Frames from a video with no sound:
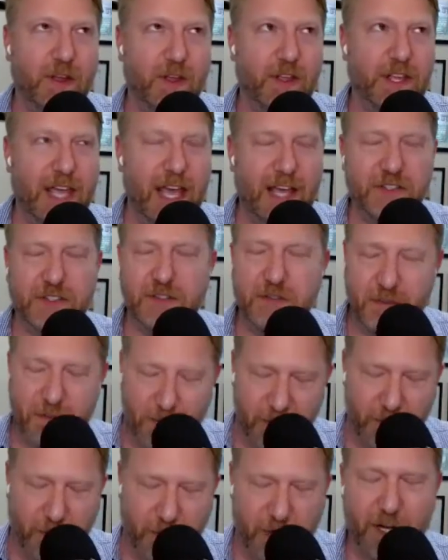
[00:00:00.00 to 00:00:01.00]
yes
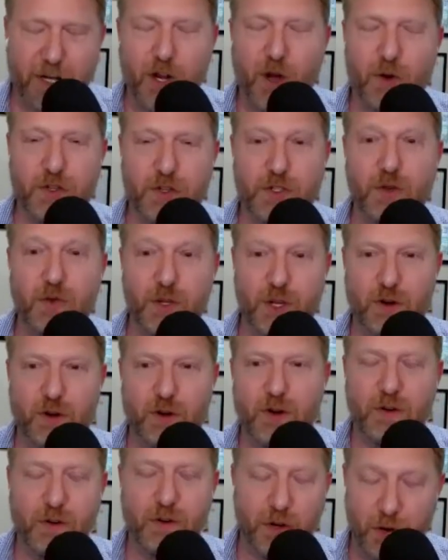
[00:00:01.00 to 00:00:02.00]
you're going to notice who
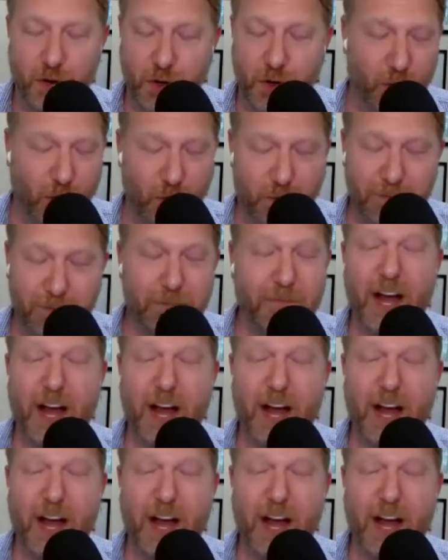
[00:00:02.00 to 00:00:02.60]
your who your